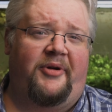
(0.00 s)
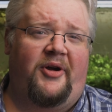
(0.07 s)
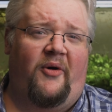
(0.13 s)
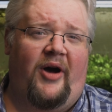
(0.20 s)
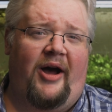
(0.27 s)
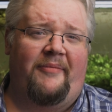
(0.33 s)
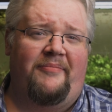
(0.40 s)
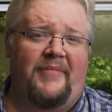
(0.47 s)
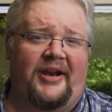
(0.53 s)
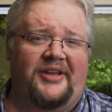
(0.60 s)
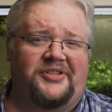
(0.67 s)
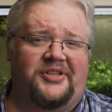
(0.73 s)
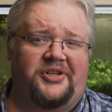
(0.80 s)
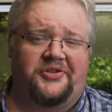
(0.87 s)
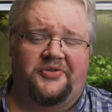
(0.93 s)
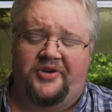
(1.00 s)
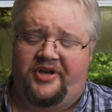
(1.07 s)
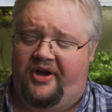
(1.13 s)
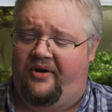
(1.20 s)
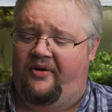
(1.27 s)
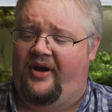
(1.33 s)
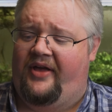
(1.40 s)
Co-op medicine
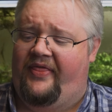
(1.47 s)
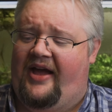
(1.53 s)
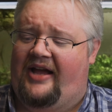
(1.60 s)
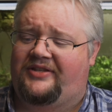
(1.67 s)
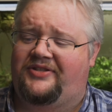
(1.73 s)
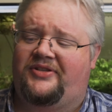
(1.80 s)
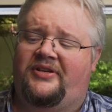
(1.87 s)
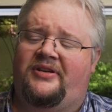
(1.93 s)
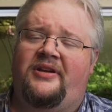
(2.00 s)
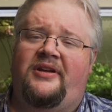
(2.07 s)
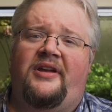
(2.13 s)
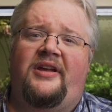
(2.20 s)
trio, and that's